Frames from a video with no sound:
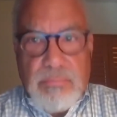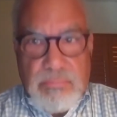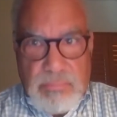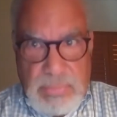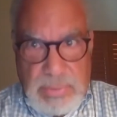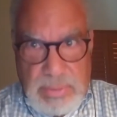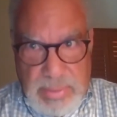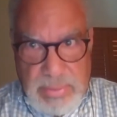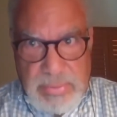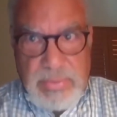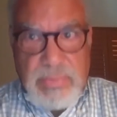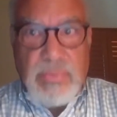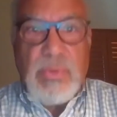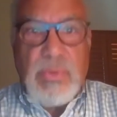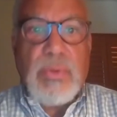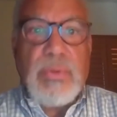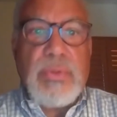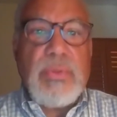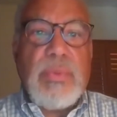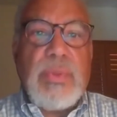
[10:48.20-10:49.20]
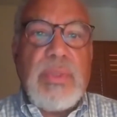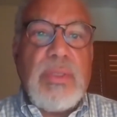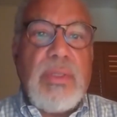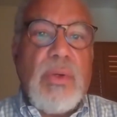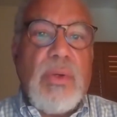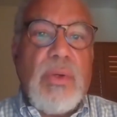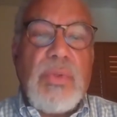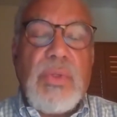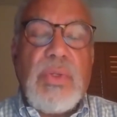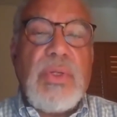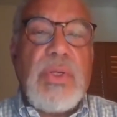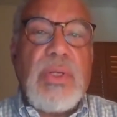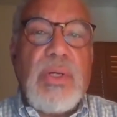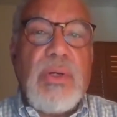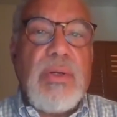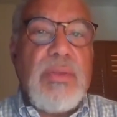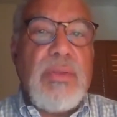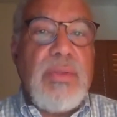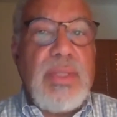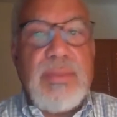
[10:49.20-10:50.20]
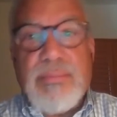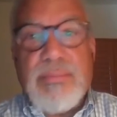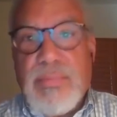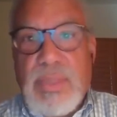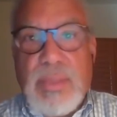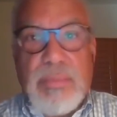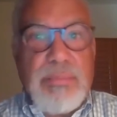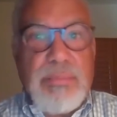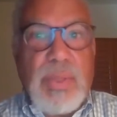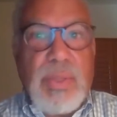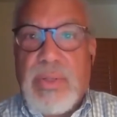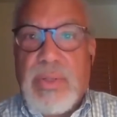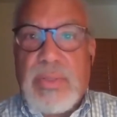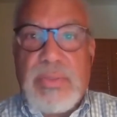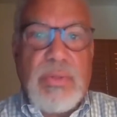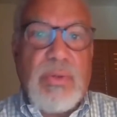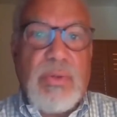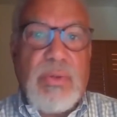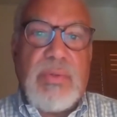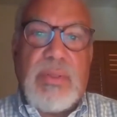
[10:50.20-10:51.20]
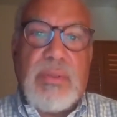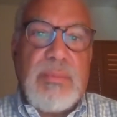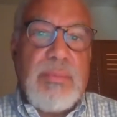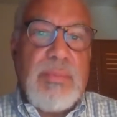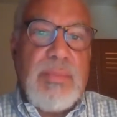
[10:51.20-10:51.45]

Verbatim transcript: unless, of course, we go nuclear and then the party's over.